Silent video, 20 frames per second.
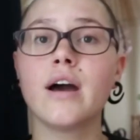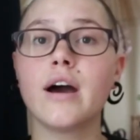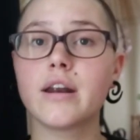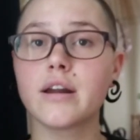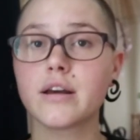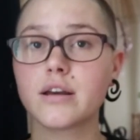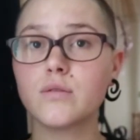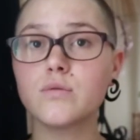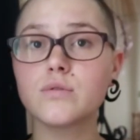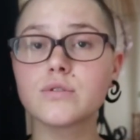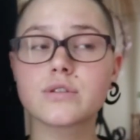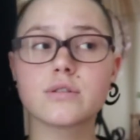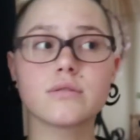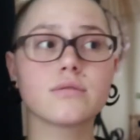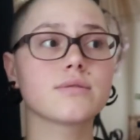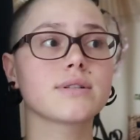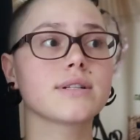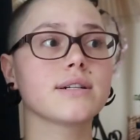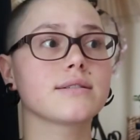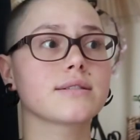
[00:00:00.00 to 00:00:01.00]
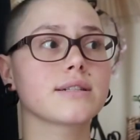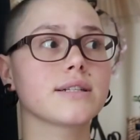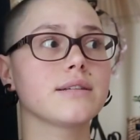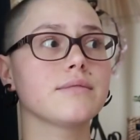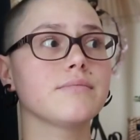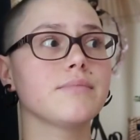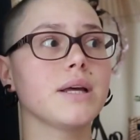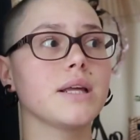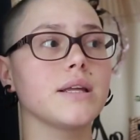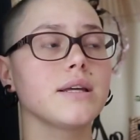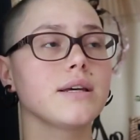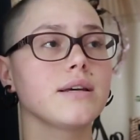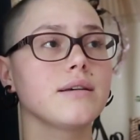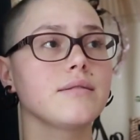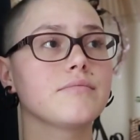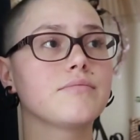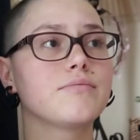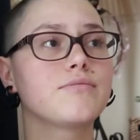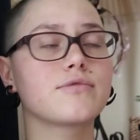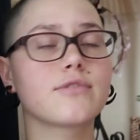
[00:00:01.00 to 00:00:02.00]
and I also started
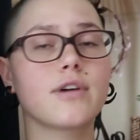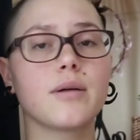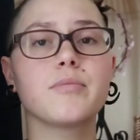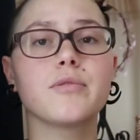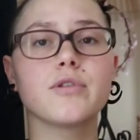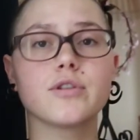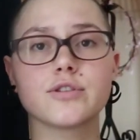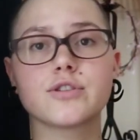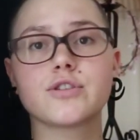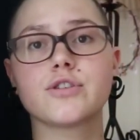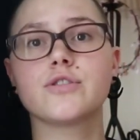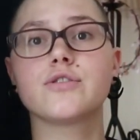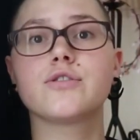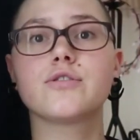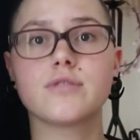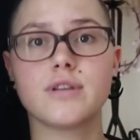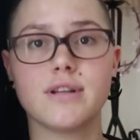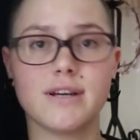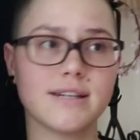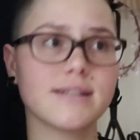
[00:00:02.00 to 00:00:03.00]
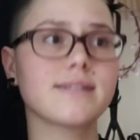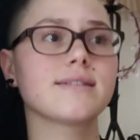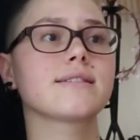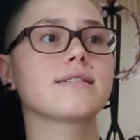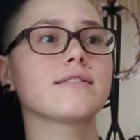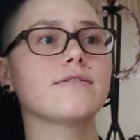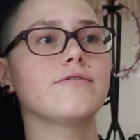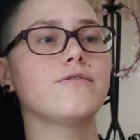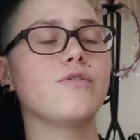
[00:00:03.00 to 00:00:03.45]
making proper to-do lists